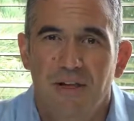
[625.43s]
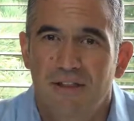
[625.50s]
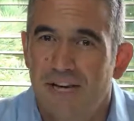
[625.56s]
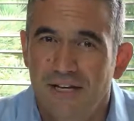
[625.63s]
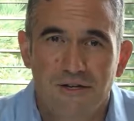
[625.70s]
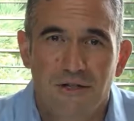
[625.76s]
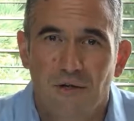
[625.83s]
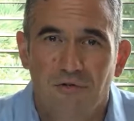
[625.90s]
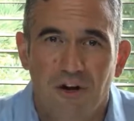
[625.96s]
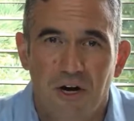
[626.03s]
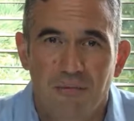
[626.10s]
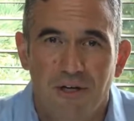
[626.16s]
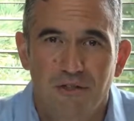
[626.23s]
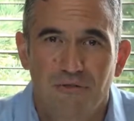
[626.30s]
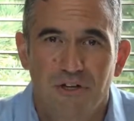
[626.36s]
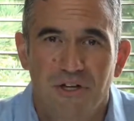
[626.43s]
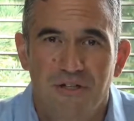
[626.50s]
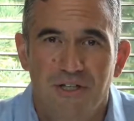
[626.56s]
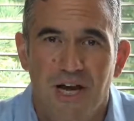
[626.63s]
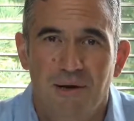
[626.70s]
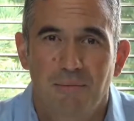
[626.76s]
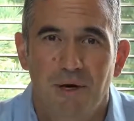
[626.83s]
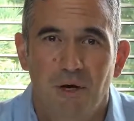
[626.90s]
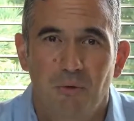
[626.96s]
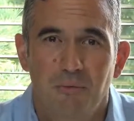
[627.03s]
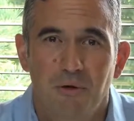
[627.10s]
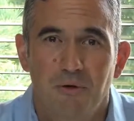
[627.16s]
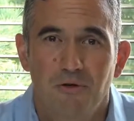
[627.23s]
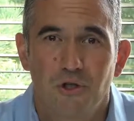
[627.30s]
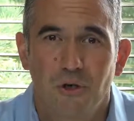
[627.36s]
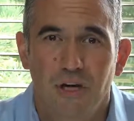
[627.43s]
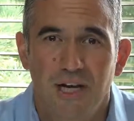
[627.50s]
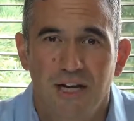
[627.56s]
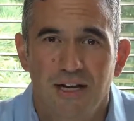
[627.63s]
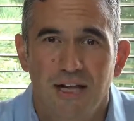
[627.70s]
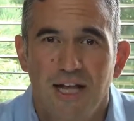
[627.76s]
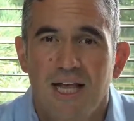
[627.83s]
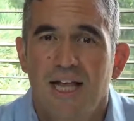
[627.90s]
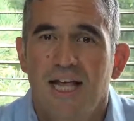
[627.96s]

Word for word: Thank you so very much for your time. I hope you enjoyed it.